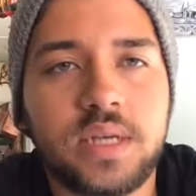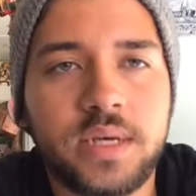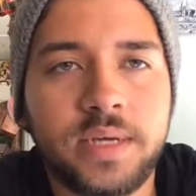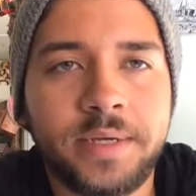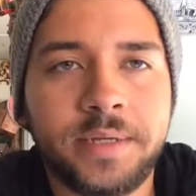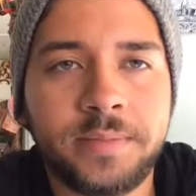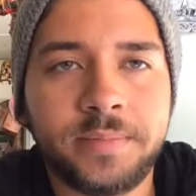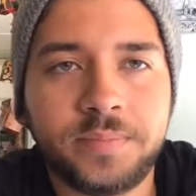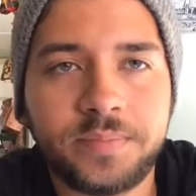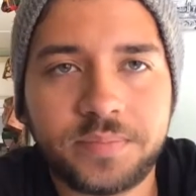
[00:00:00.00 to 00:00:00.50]

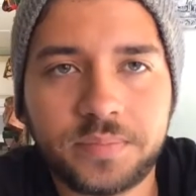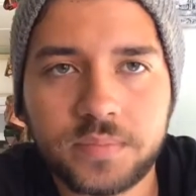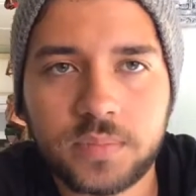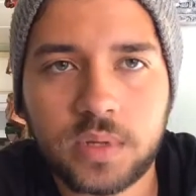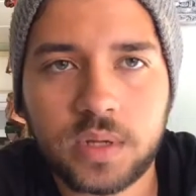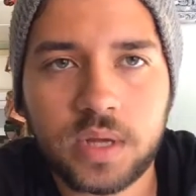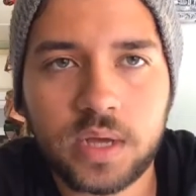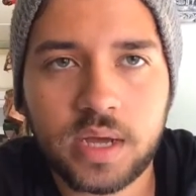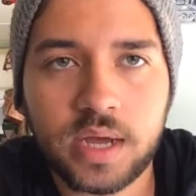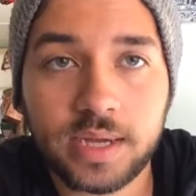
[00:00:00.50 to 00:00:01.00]

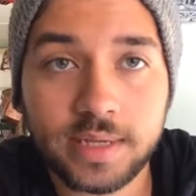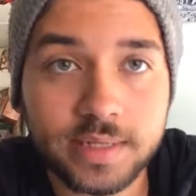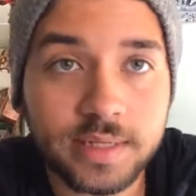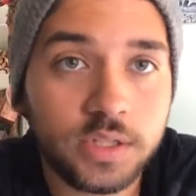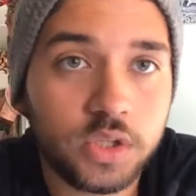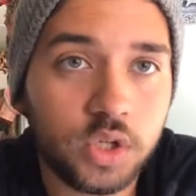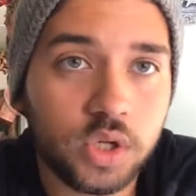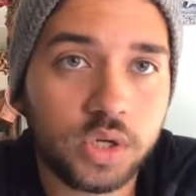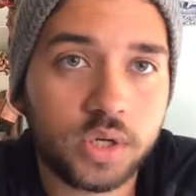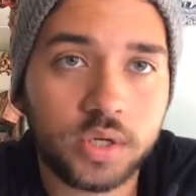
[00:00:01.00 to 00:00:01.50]
I did
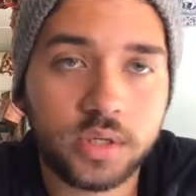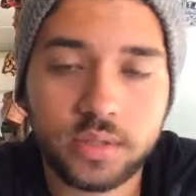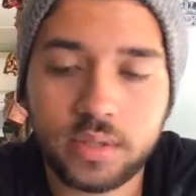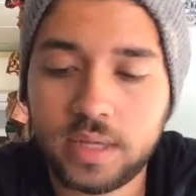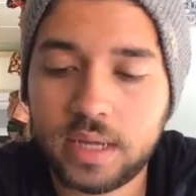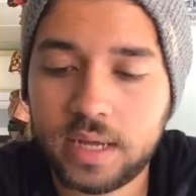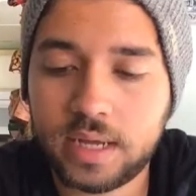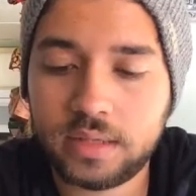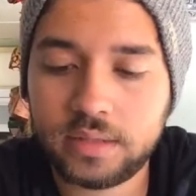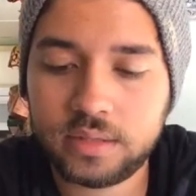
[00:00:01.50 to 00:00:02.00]
learn
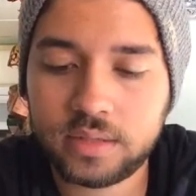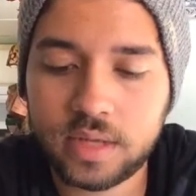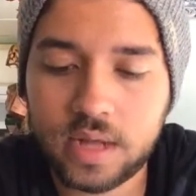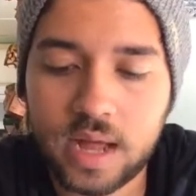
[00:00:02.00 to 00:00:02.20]
that